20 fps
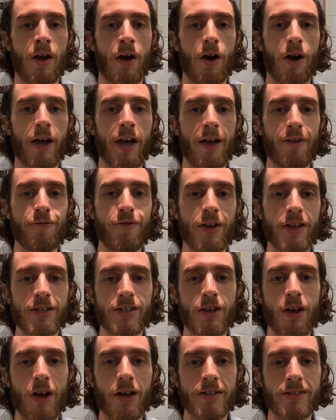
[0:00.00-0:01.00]
Okay, thanks
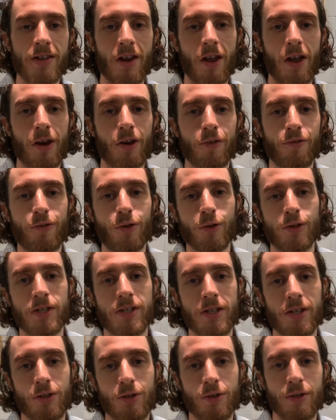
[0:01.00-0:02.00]
guys, and I look forward to
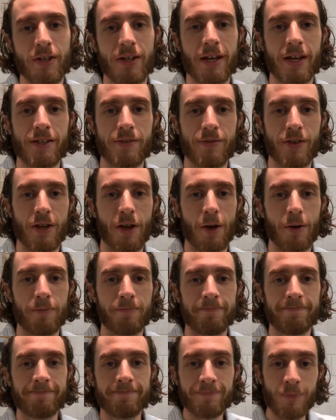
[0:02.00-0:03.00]
seeing you in the next video.
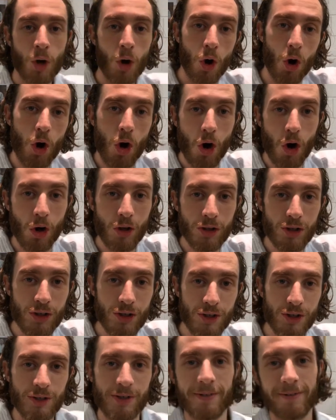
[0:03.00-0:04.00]

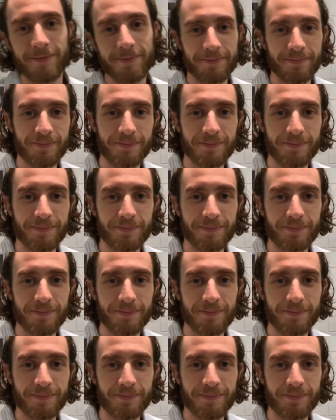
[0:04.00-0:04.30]
Os!